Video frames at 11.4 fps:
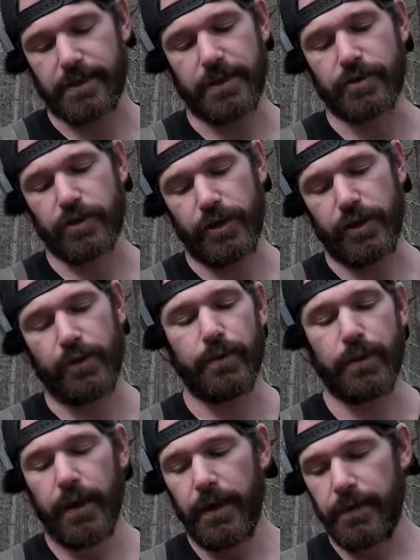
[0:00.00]
These are new
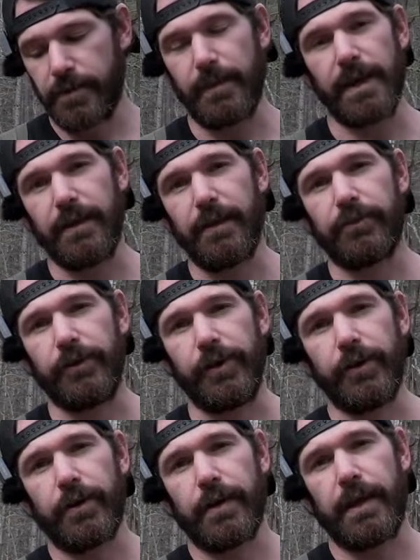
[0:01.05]
to me this
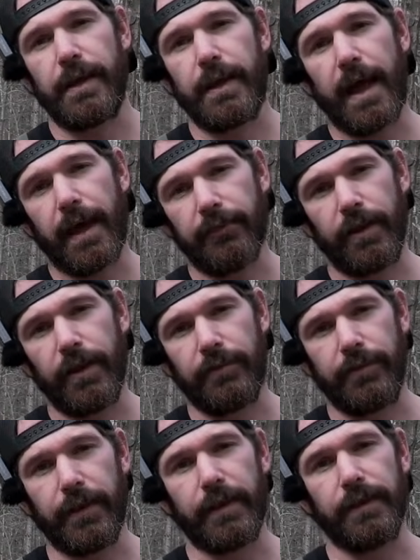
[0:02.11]
year, and I have
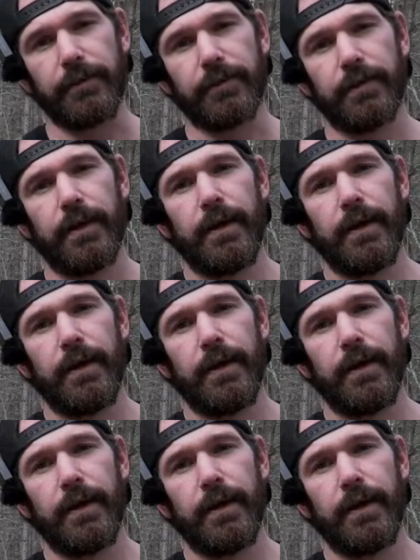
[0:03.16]
loved these.